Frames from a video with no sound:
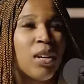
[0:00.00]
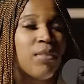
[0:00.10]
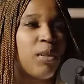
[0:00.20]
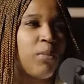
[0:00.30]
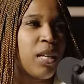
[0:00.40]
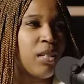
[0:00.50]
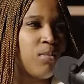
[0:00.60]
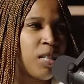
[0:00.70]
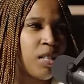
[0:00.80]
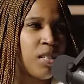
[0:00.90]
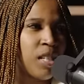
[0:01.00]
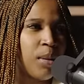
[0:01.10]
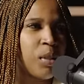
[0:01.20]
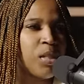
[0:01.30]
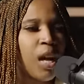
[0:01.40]
of the biggest
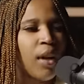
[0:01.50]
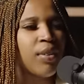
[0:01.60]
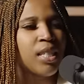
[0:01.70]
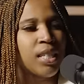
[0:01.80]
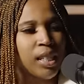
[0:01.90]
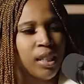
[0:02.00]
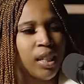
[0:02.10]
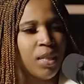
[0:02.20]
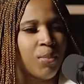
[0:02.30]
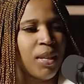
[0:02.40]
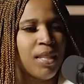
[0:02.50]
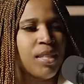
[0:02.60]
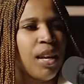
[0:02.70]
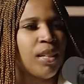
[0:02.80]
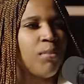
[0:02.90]
misconceptions. Obviously, she does, but that's
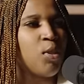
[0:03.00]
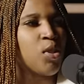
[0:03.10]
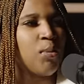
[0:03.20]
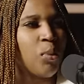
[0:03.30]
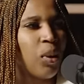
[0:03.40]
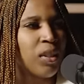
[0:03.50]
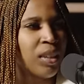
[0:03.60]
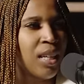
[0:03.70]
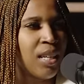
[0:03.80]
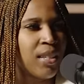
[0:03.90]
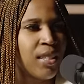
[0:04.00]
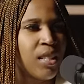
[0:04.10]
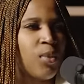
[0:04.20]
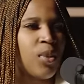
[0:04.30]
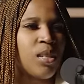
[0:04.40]
not the most important thing.
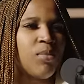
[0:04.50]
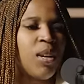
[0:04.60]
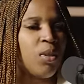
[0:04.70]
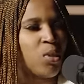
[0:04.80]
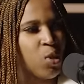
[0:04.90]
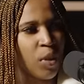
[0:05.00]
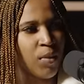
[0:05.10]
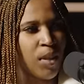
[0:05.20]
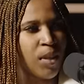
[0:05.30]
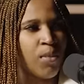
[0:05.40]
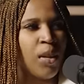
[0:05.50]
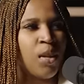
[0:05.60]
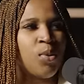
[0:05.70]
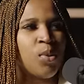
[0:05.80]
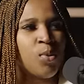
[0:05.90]
She wants a man who's driven, a man
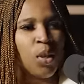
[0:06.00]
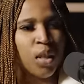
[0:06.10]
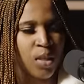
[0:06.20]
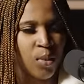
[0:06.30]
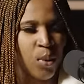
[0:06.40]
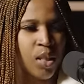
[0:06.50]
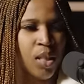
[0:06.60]
who's working towards